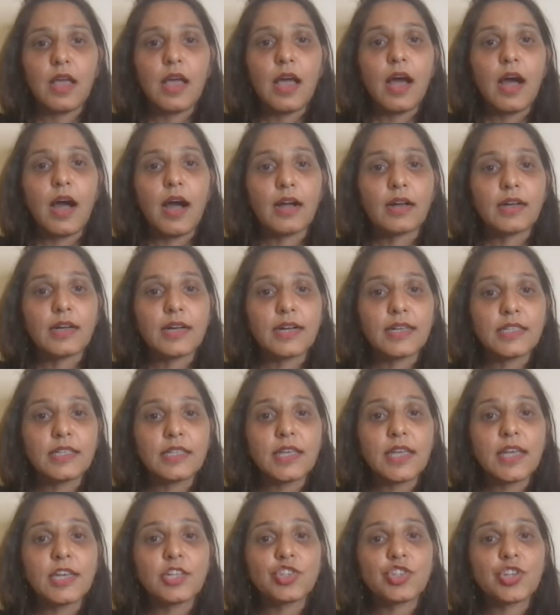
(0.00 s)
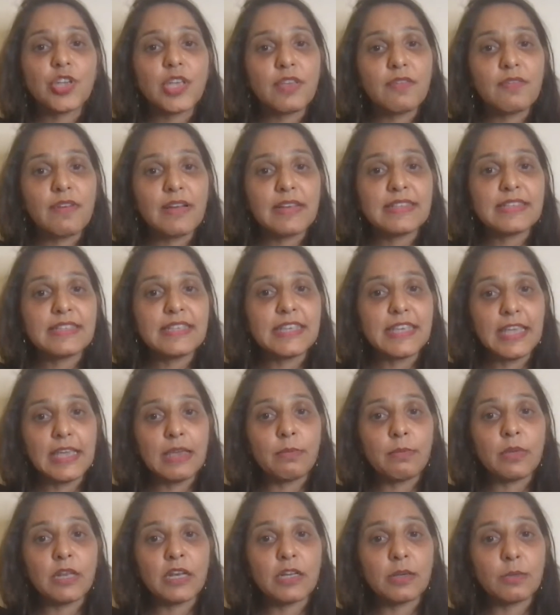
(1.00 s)
Our cutting-edge KYC
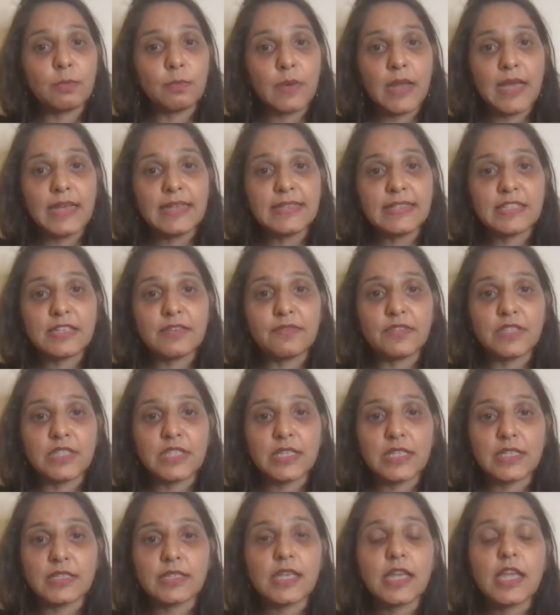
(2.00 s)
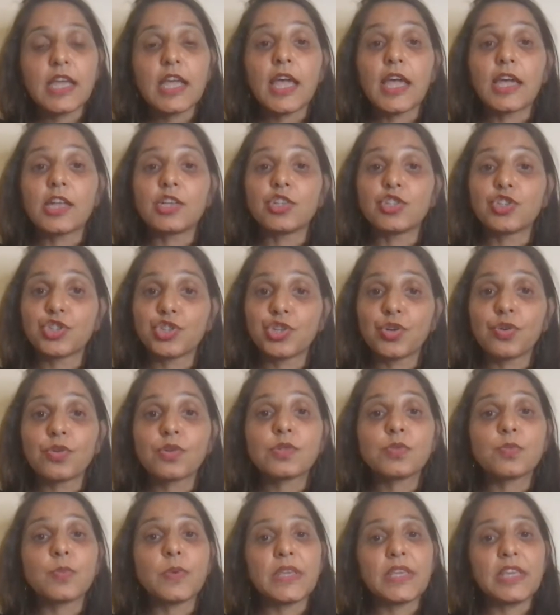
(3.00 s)
AML compliance services ensures
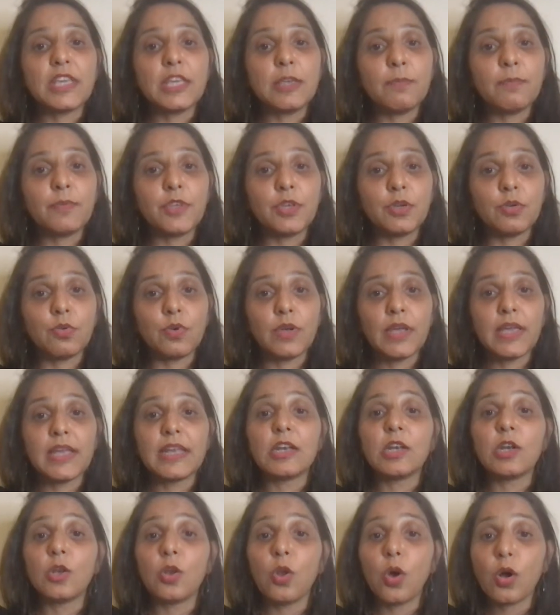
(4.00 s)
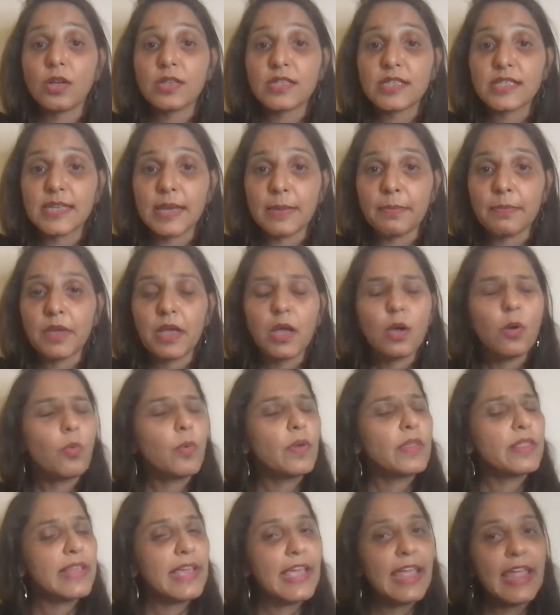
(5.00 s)
we keep you in lockstep with
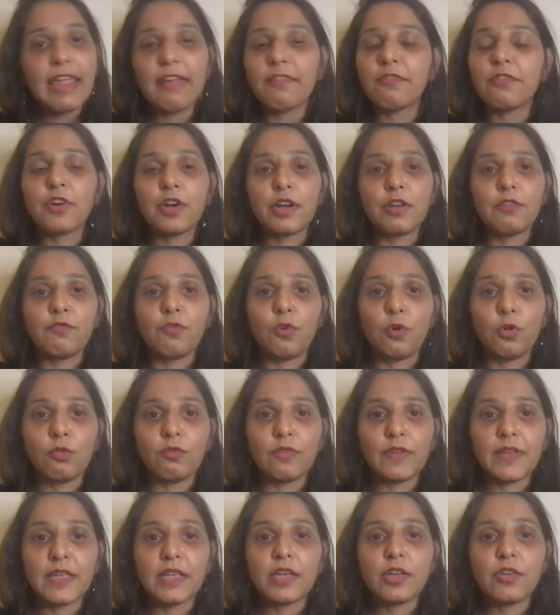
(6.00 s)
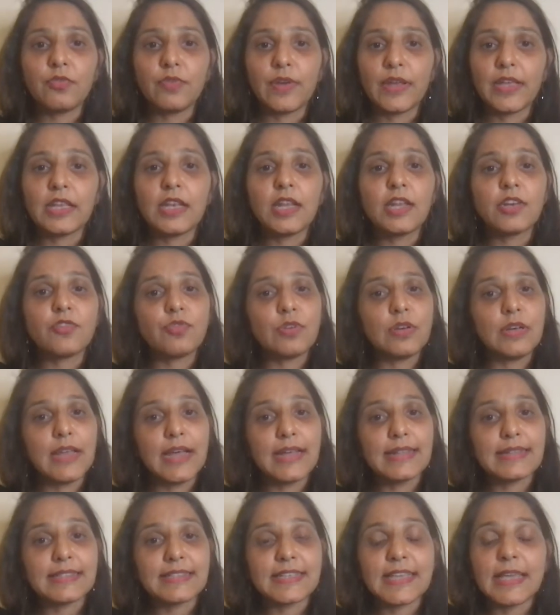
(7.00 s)
ever-evolving regulatory
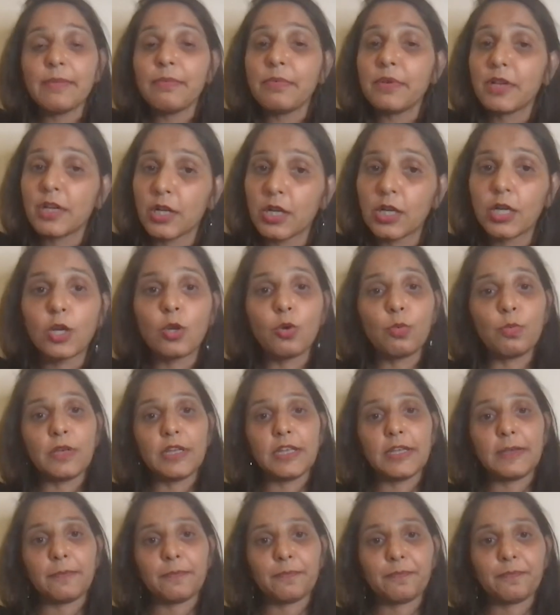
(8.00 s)
landscape globally.